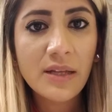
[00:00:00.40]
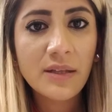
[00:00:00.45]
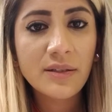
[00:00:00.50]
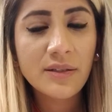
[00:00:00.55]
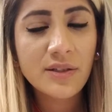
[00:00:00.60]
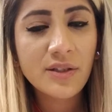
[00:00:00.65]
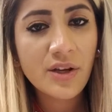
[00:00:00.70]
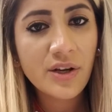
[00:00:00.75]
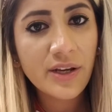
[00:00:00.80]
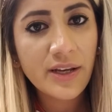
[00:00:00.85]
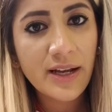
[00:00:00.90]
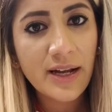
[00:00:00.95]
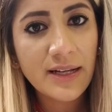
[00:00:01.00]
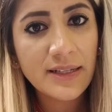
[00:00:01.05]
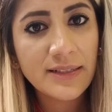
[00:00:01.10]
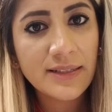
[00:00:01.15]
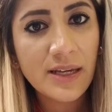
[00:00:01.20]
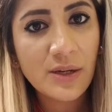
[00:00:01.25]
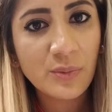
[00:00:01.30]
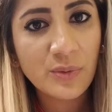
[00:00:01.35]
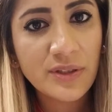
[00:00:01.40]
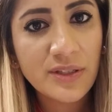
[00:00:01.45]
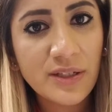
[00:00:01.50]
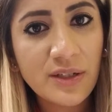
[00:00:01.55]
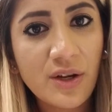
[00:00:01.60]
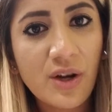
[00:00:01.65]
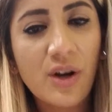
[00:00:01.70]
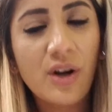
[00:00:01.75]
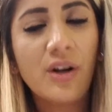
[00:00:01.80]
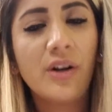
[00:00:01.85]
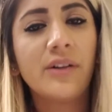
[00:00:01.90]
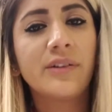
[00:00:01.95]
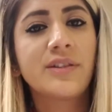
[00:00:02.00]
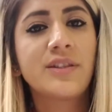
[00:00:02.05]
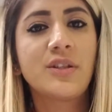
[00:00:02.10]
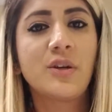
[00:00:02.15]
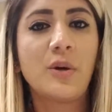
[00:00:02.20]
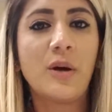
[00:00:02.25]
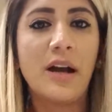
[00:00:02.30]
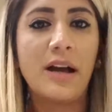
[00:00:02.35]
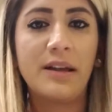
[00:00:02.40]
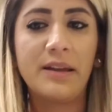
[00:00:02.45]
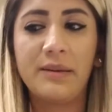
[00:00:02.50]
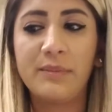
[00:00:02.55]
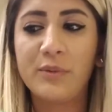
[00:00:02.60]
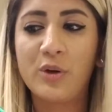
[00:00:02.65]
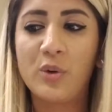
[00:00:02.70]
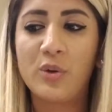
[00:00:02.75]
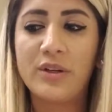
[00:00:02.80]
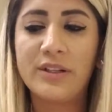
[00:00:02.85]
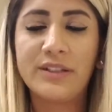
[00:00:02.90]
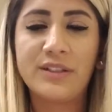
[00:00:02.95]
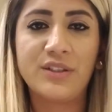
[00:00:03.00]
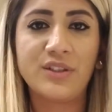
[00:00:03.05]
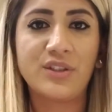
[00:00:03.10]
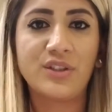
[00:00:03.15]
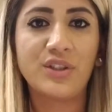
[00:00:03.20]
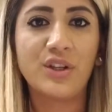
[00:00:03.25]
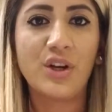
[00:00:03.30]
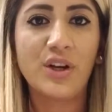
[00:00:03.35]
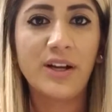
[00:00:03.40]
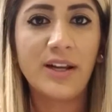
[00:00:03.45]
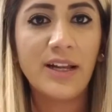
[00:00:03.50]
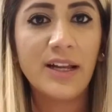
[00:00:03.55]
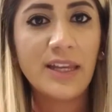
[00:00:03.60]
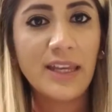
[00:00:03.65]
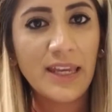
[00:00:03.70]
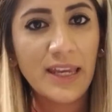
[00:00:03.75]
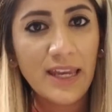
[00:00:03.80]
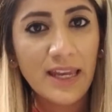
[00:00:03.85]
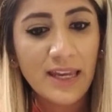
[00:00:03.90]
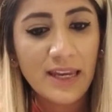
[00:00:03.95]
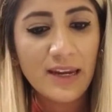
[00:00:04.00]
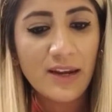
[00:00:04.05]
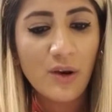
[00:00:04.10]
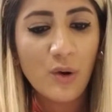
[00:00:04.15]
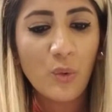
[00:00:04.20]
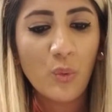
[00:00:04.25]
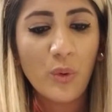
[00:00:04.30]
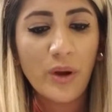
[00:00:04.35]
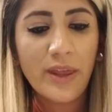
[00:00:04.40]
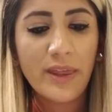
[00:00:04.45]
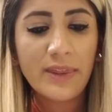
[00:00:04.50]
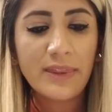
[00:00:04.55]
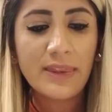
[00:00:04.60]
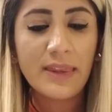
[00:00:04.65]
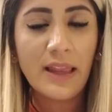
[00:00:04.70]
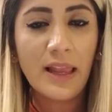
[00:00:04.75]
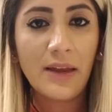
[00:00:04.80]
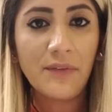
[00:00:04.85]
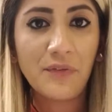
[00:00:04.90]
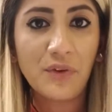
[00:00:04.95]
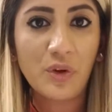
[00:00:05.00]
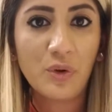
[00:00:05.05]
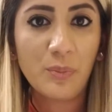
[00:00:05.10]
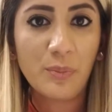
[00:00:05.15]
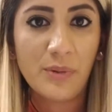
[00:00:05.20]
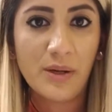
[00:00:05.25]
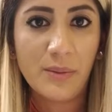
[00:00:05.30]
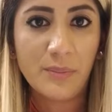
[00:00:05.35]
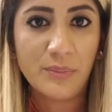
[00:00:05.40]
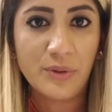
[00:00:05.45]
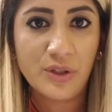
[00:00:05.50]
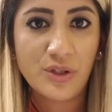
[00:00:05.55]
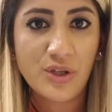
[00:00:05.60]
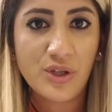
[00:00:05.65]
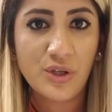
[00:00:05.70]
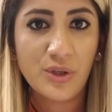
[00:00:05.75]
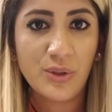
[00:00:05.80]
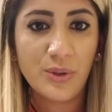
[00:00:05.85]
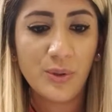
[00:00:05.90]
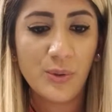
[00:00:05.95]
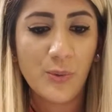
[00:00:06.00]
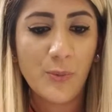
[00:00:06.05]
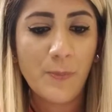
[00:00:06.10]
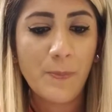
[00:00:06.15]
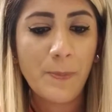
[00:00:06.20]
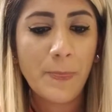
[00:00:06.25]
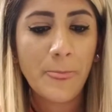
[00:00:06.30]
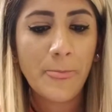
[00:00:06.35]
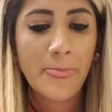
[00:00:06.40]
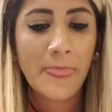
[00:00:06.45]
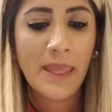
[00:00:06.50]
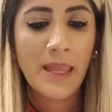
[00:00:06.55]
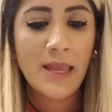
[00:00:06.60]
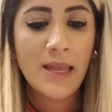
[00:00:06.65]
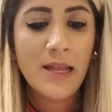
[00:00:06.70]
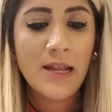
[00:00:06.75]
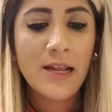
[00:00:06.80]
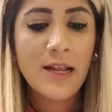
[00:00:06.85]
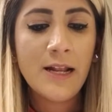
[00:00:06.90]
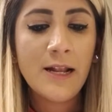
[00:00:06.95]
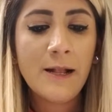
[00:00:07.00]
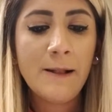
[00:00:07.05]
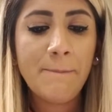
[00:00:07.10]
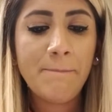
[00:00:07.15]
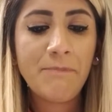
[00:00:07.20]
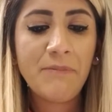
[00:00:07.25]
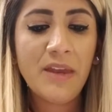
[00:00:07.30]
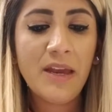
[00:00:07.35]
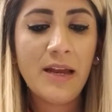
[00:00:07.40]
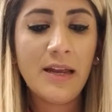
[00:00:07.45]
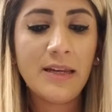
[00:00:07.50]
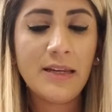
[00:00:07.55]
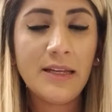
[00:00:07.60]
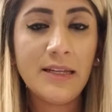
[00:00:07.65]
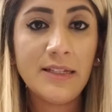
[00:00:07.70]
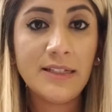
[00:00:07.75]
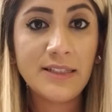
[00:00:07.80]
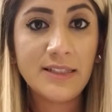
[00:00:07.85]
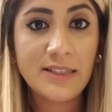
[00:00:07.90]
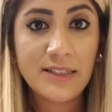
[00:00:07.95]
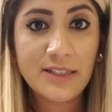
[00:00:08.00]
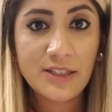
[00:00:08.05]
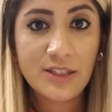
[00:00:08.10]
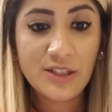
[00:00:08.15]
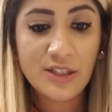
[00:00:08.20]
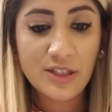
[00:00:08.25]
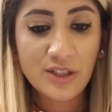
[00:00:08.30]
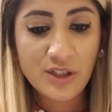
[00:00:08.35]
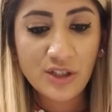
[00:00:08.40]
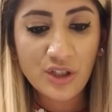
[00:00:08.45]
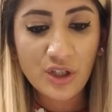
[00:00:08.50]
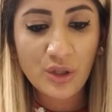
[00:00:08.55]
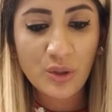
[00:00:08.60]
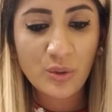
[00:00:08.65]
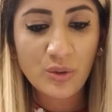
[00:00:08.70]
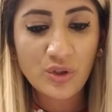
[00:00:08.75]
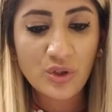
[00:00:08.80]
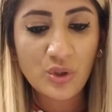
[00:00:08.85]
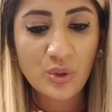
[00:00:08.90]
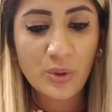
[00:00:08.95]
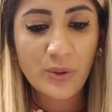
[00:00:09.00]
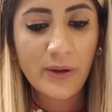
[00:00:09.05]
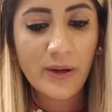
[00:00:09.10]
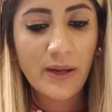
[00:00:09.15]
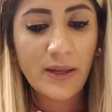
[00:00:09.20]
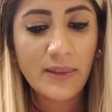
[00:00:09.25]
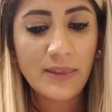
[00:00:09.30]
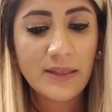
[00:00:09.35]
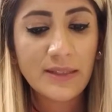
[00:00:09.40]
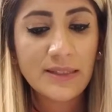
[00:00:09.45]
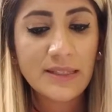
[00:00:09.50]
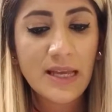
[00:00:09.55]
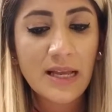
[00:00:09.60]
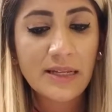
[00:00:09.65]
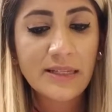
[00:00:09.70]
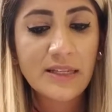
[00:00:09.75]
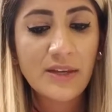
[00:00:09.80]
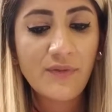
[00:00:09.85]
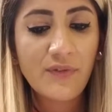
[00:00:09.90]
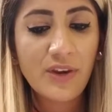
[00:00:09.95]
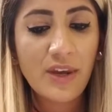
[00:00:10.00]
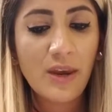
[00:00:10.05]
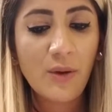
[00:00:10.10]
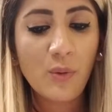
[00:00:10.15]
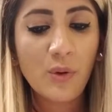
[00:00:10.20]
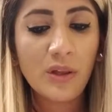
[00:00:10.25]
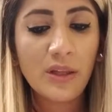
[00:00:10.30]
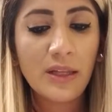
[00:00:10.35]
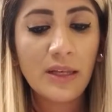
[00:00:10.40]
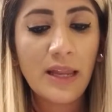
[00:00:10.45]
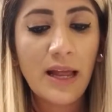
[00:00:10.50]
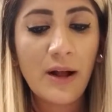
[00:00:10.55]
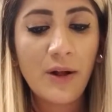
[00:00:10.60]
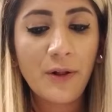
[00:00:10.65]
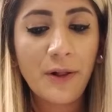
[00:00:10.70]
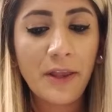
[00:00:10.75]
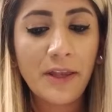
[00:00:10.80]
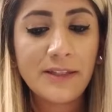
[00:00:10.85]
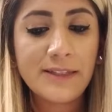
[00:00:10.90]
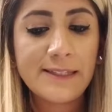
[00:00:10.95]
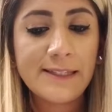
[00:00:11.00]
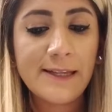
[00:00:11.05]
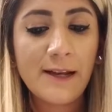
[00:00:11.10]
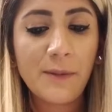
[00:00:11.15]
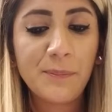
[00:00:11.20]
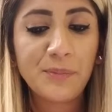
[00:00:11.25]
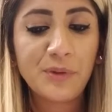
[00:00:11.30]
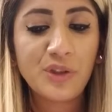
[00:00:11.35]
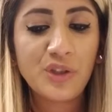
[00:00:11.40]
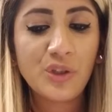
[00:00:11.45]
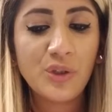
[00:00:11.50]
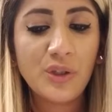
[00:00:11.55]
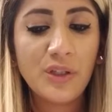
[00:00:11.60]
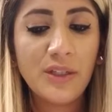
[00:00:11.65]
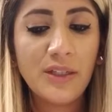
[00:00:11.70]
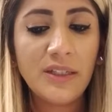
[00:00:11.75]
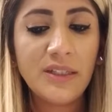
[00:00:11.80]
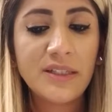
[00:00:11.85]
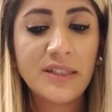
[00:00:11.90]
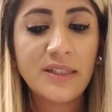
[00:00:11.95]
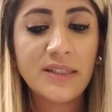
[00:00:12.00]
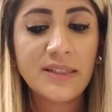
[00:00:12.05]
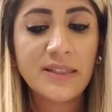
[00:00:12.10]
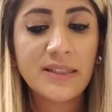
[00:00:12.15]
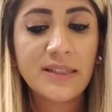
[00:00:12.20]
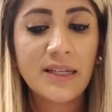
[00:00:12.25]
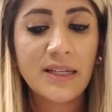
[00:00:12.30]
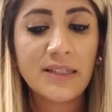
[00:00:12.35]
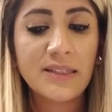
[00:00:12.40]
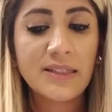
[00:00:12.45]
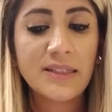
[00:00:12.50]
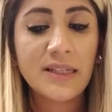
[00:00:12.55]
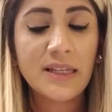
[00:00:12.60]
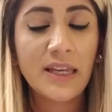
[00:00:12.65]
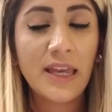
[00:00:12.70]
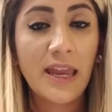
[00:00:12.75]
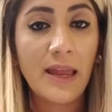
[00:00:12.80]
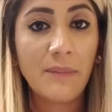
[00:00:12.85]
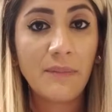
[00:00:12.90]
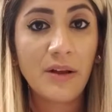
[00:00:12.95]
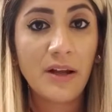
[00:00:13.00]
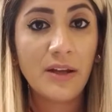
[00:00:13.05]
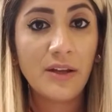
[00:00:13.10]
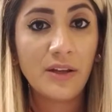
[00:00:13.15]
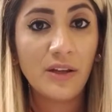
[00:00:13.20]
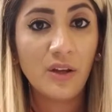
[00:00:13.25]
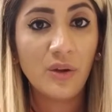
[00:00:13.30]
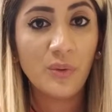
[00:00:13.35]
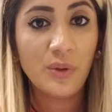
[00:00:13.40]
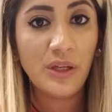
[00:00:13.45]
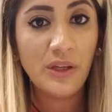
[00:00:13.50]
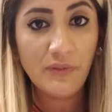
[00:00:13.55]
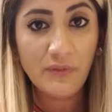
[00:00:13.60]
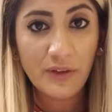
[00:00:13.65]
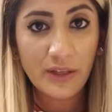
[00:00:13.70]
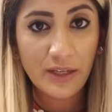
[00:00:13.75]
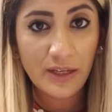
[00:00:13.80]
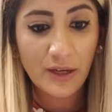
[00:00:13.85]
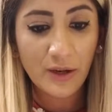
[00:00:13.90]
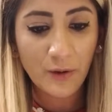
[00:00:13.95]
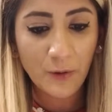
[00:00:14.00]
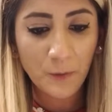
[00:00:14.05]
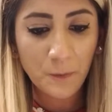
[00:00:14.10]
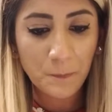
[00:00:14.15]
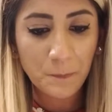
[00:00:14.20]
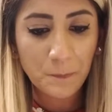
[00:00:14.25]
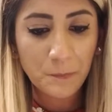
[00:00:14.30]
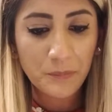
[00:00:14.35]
Sorry guys, that was a call. So I am going to start again with life group number 2. And it is the circle story. This activity will allow kids the opportunity to discuss the Camp Coyote video.